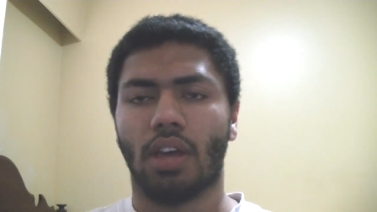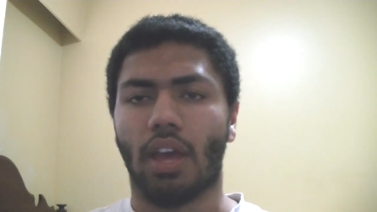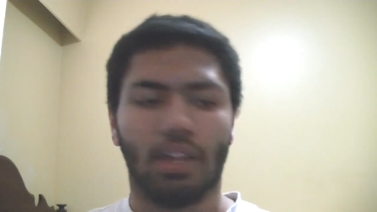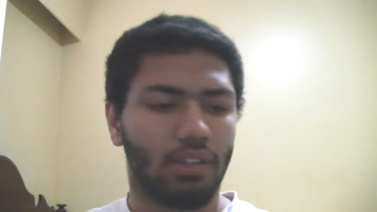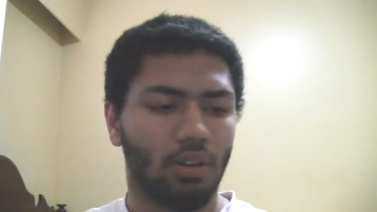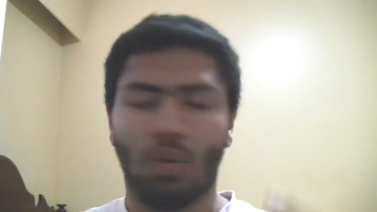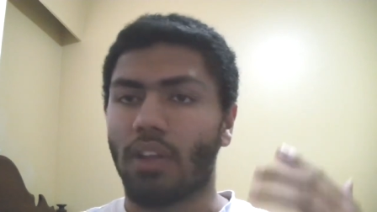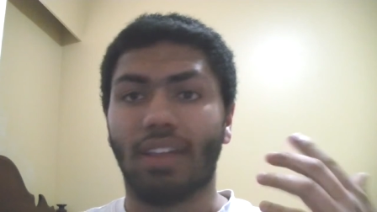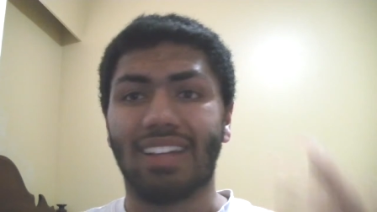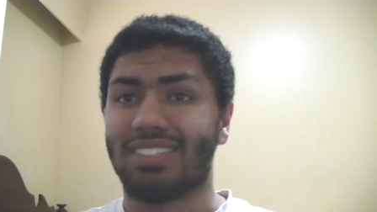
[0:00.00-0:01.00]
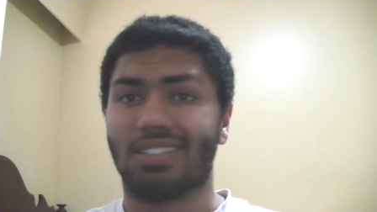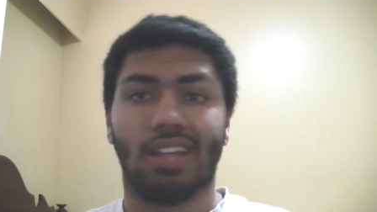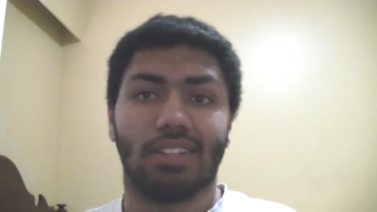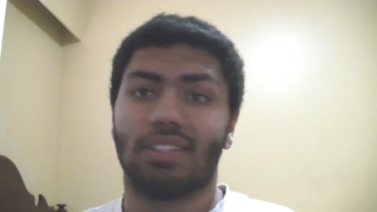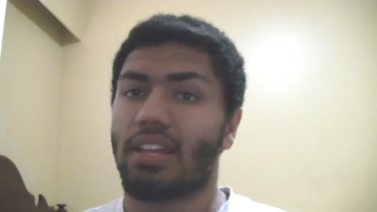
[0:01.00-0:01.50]
And you know what,
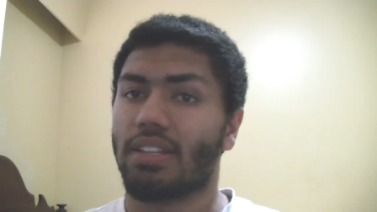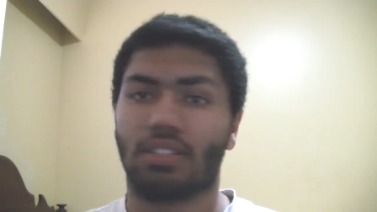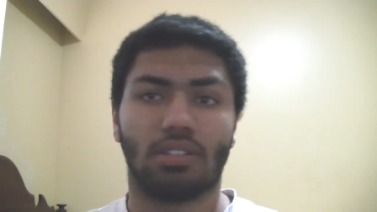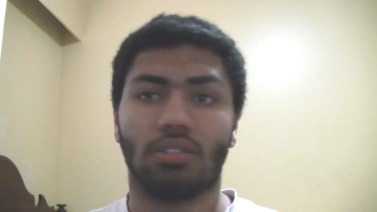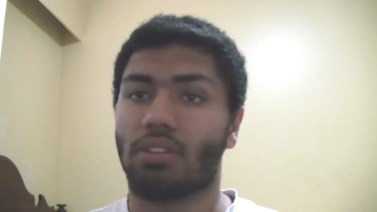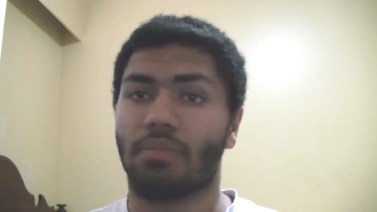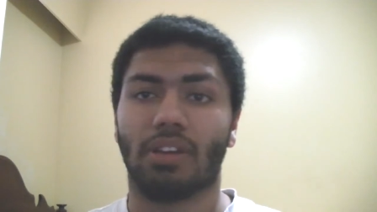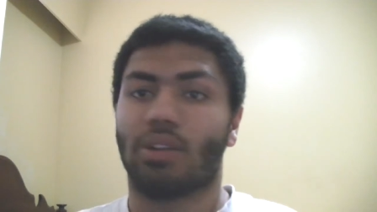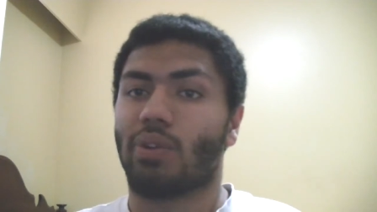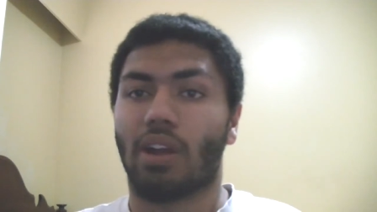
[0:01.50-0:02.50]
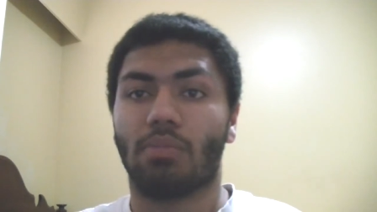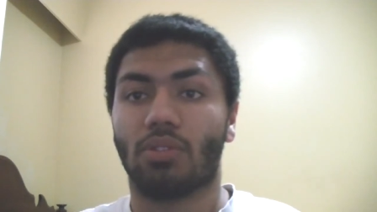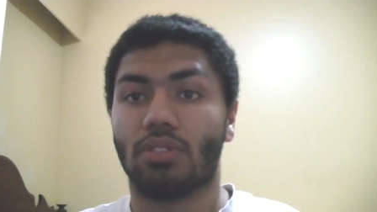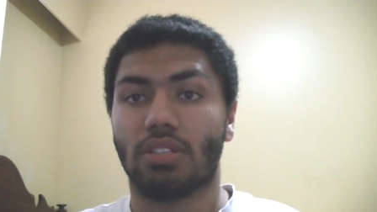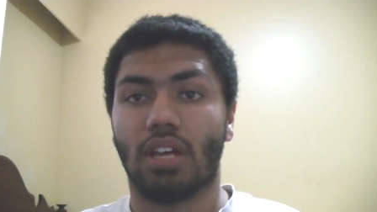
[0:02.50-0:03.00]
that's led to some
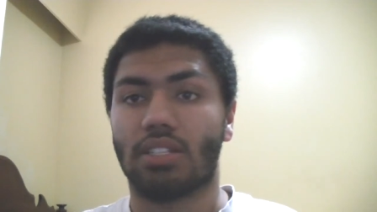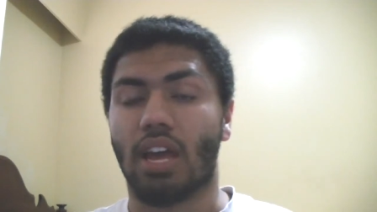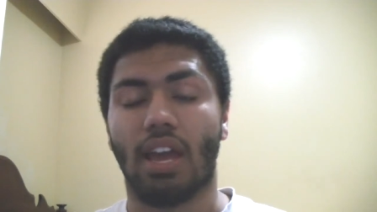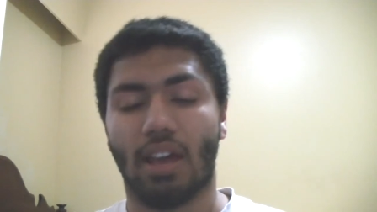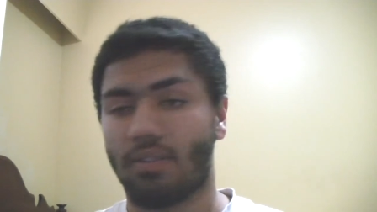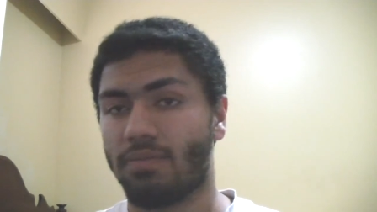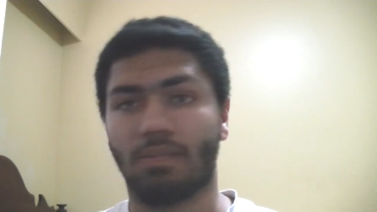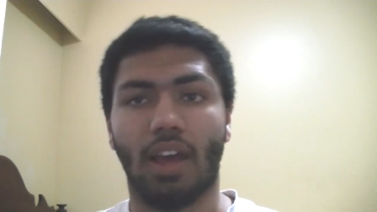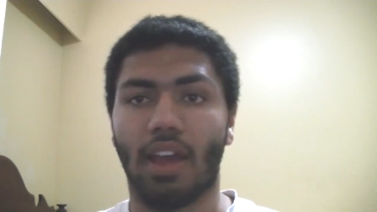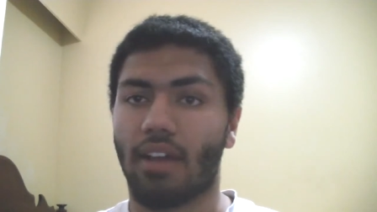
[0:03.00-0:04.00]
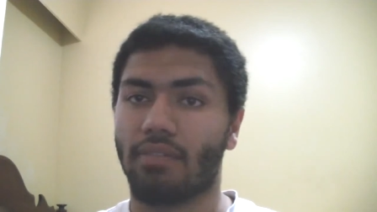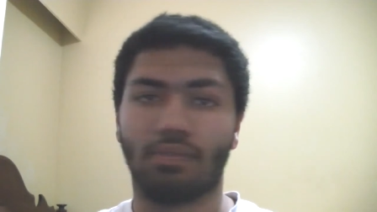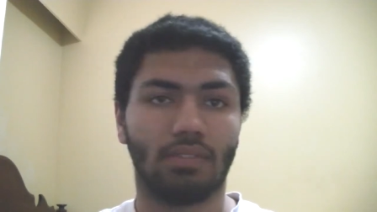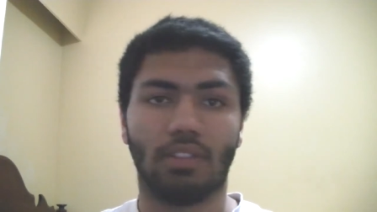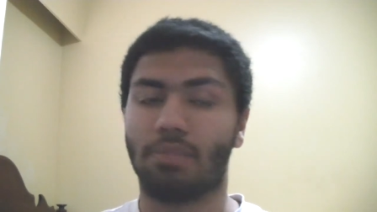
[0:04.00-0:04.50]
incredible results. I
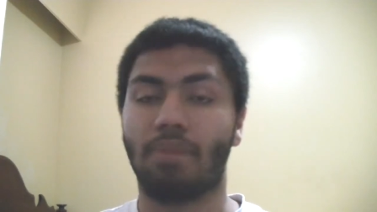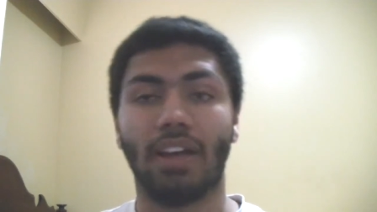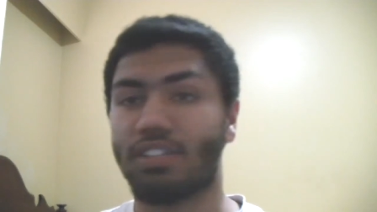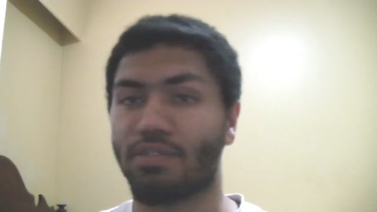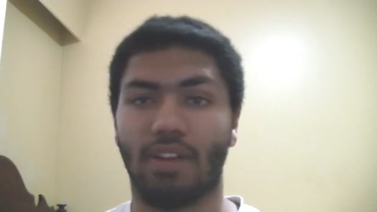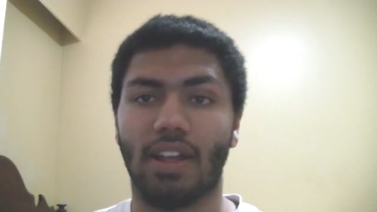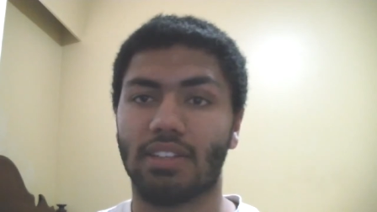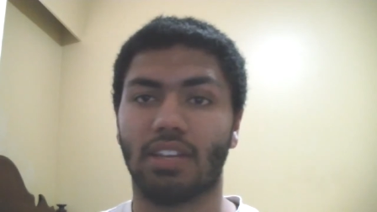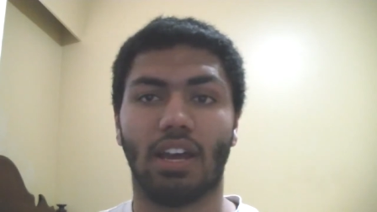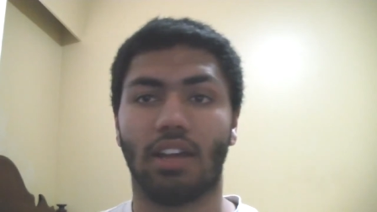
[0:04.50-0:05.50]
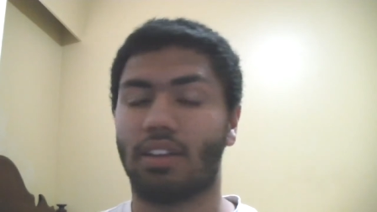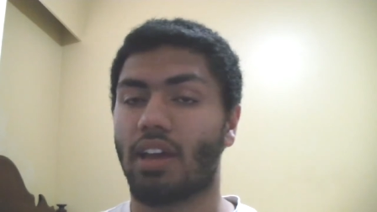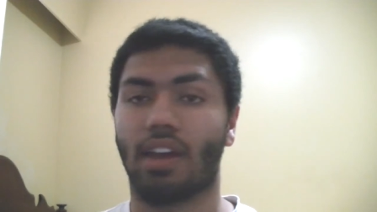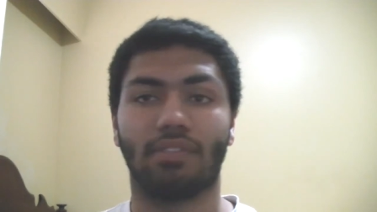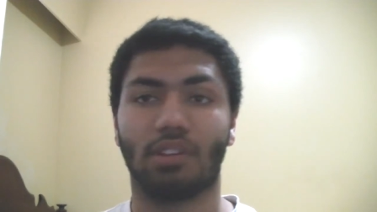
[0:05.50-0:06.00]
have the best friends, and
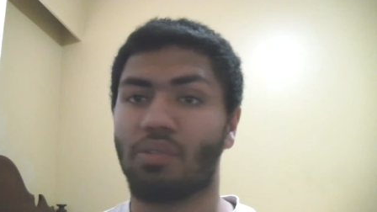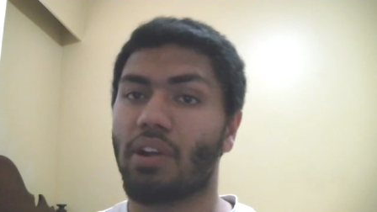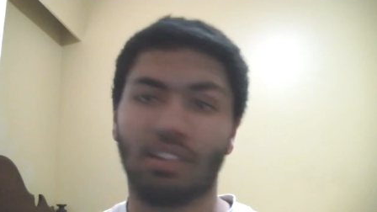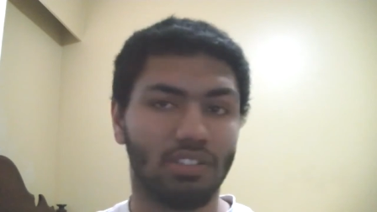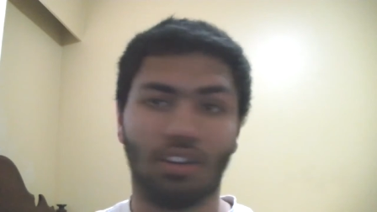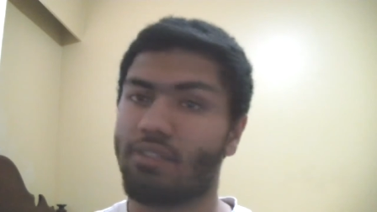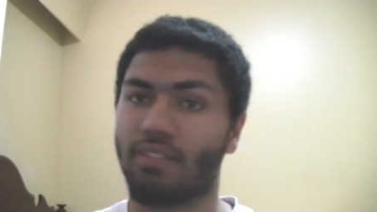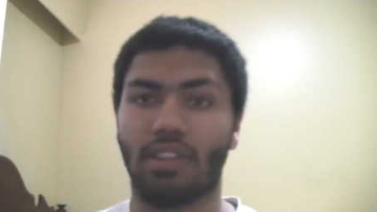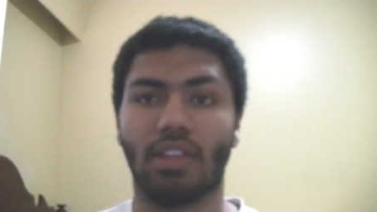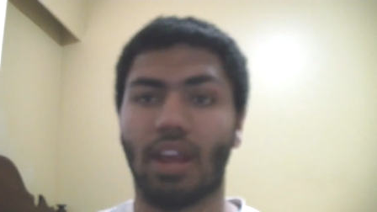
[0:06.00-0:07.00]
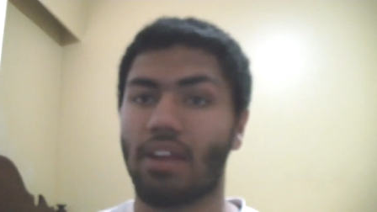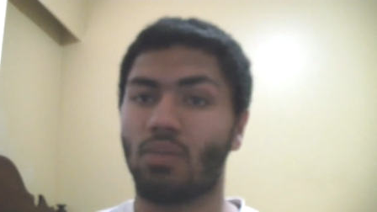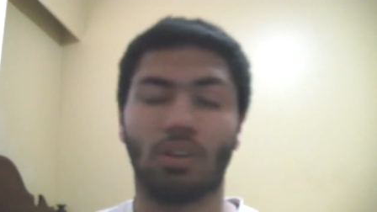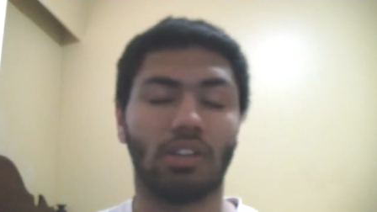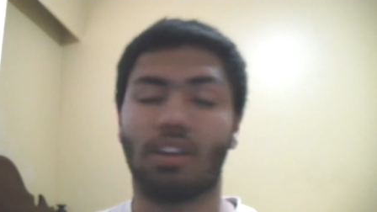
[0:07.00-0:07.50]
I have the greatest girlfriend that
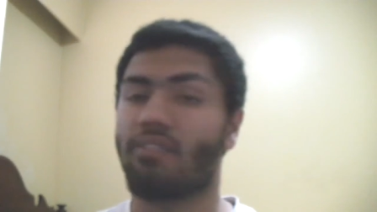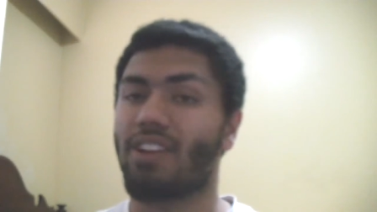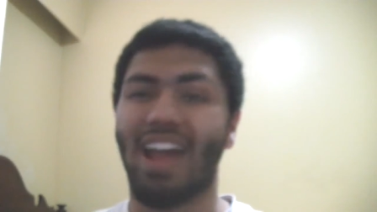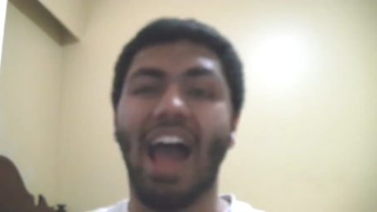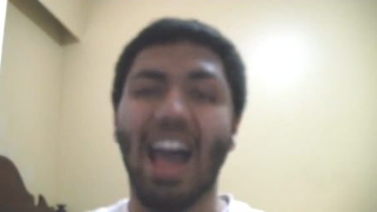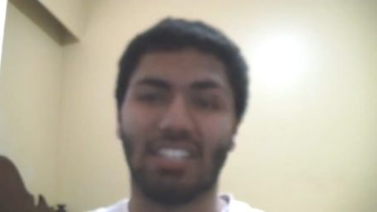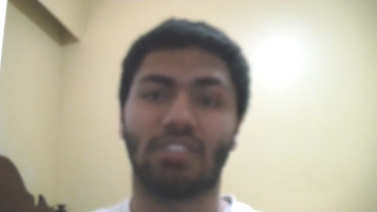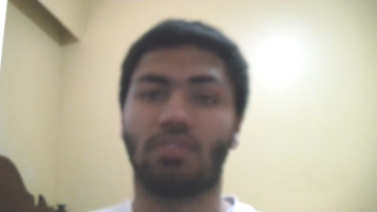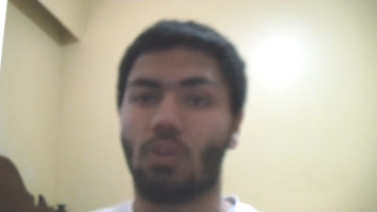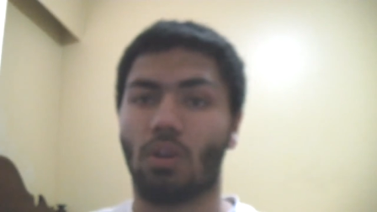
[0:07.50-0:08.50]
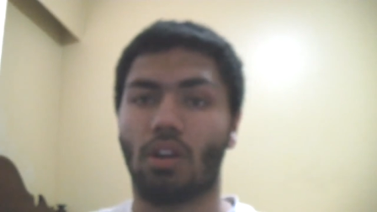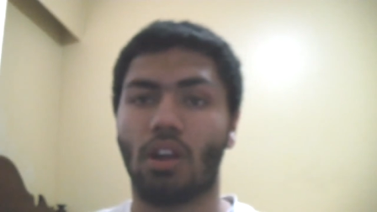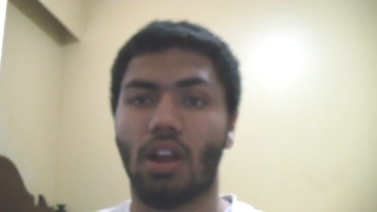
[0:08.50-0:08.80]
anybody could ever ask for.